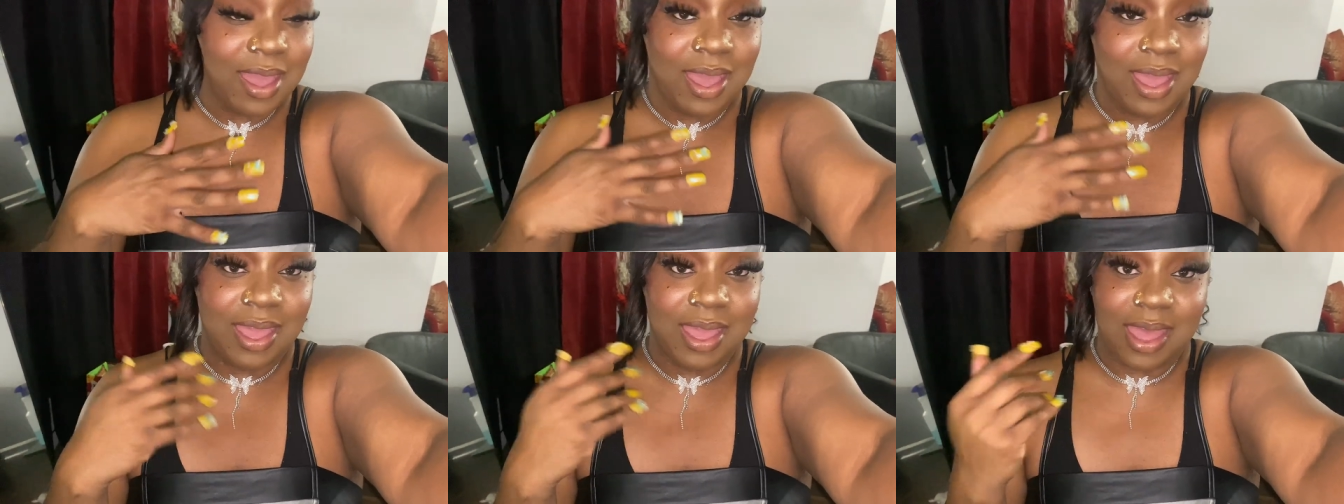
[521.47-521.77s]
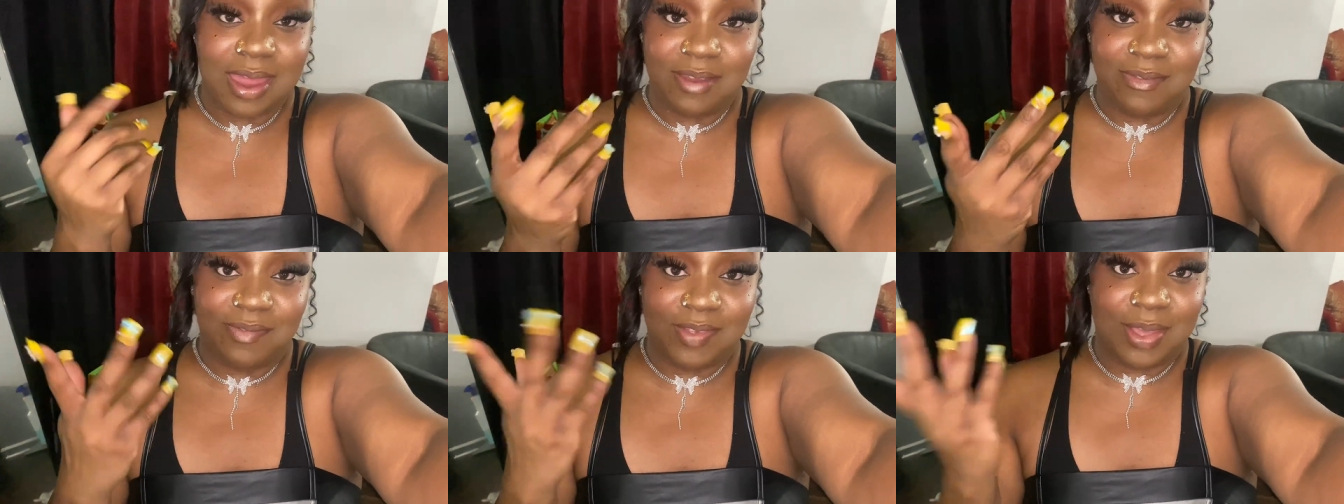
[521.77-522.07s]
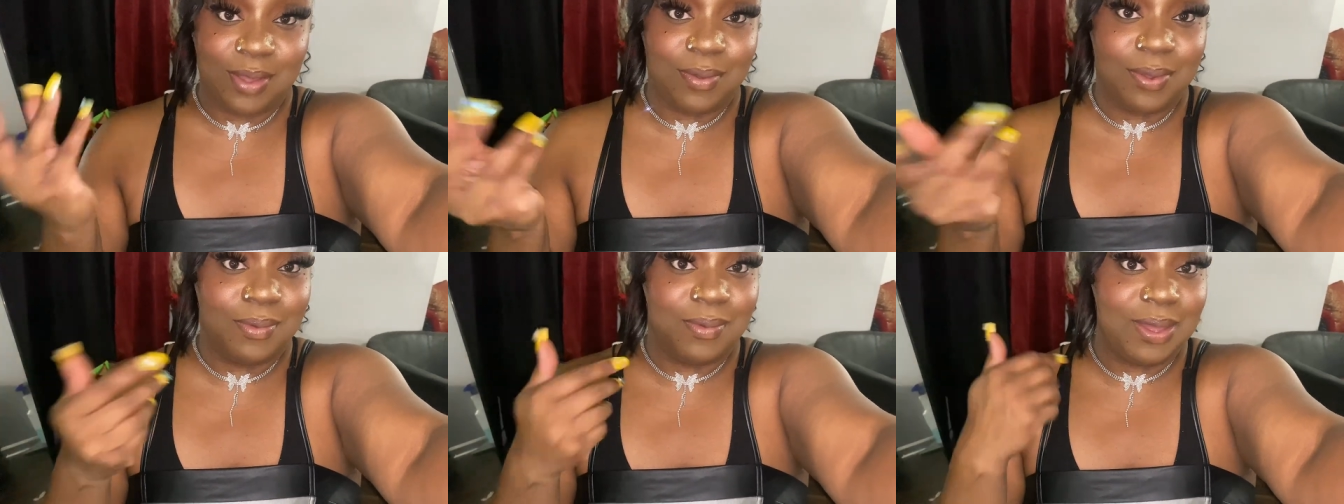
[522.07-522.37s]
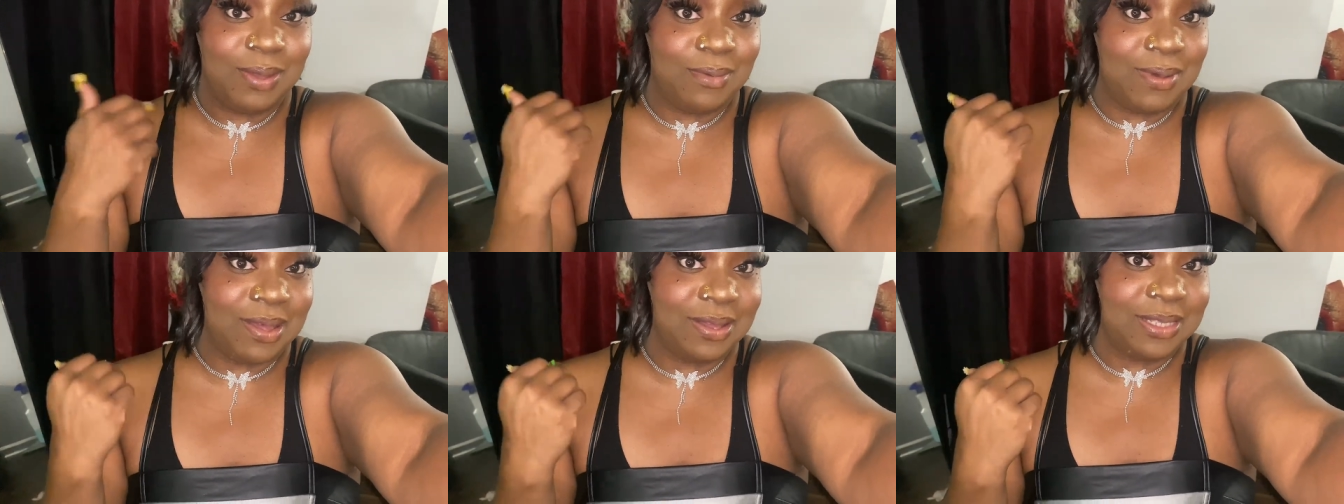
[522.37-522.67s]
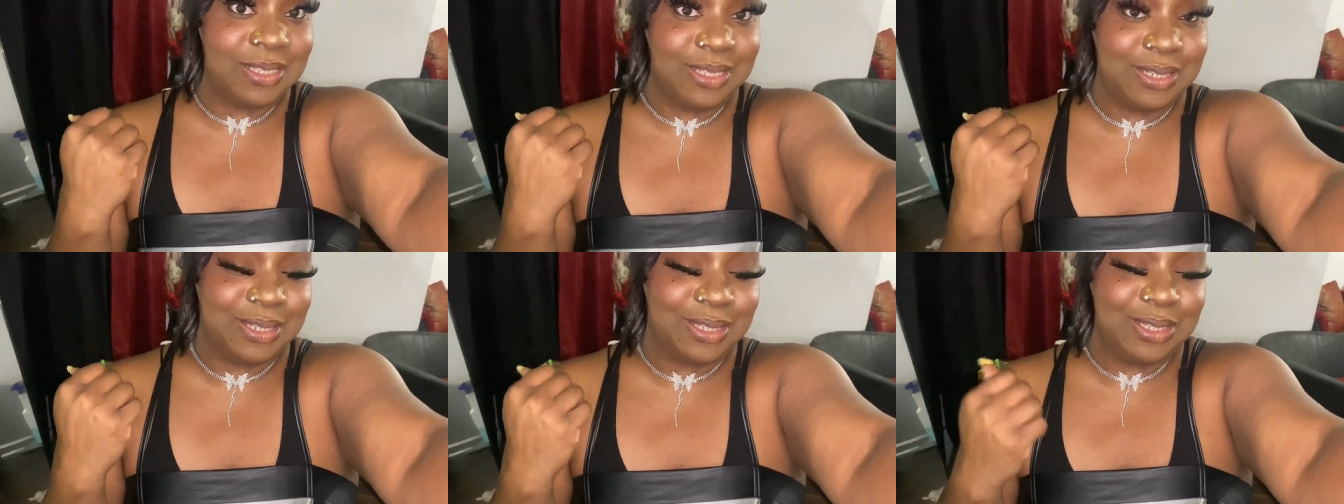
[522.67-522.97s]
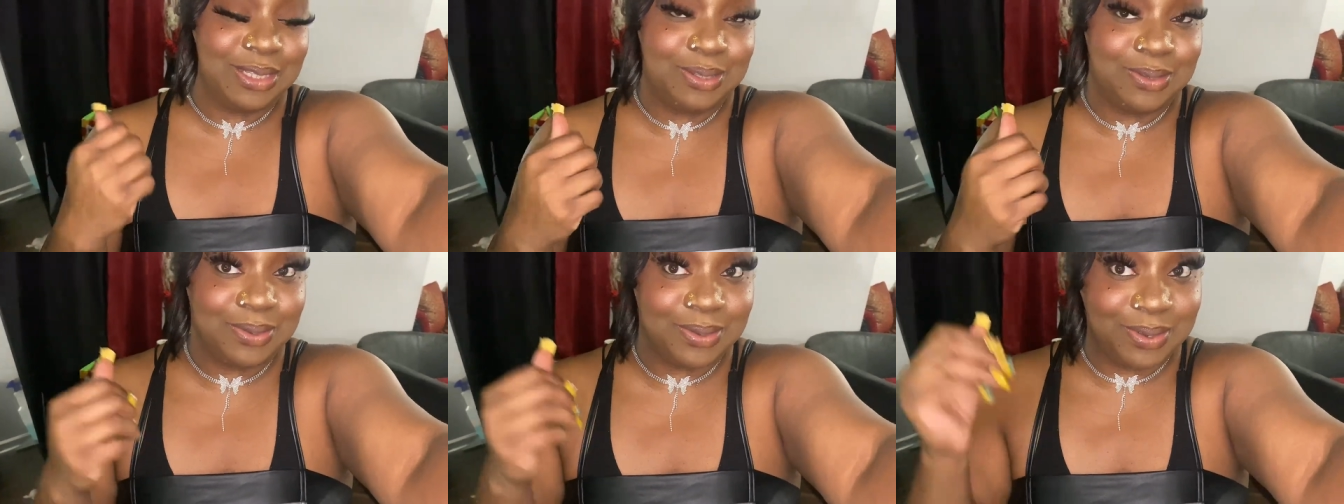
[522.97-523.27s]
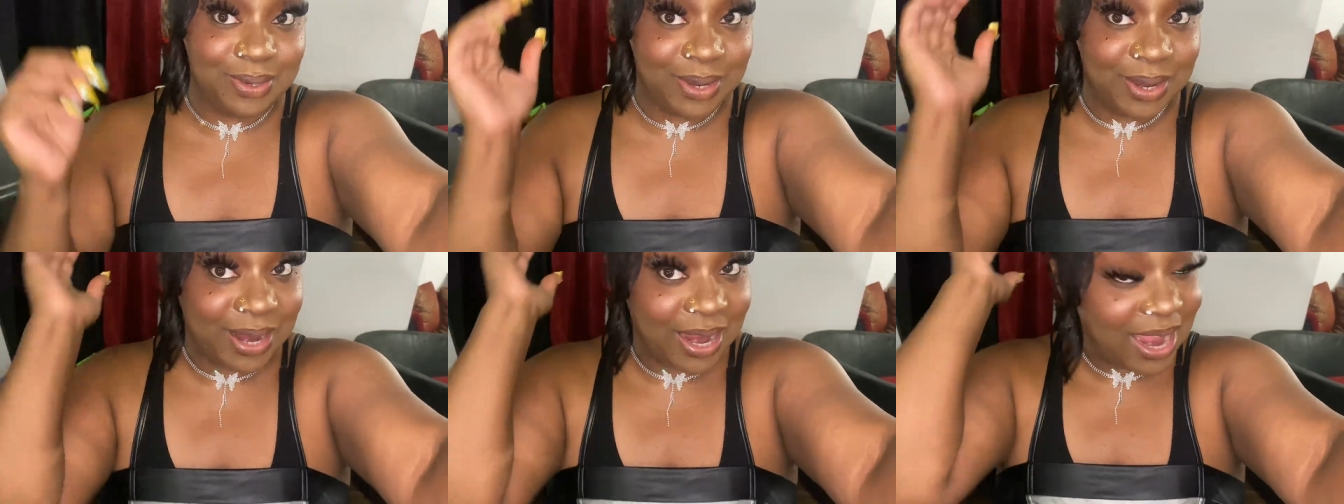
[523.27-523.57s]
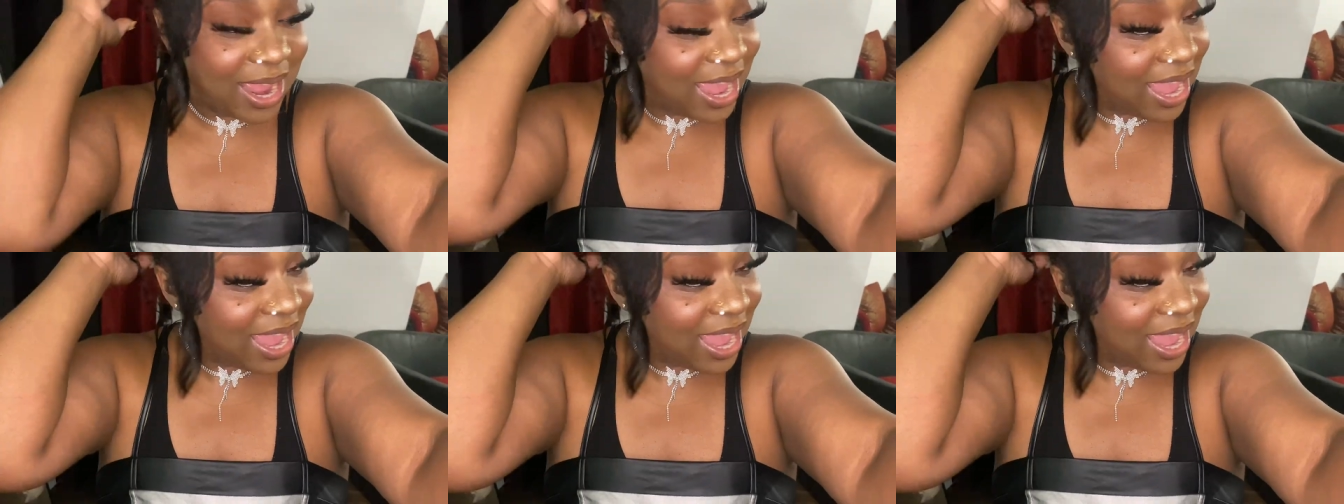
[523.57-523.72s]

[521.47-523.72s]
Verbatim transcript: It kind of felt we went walking to the store.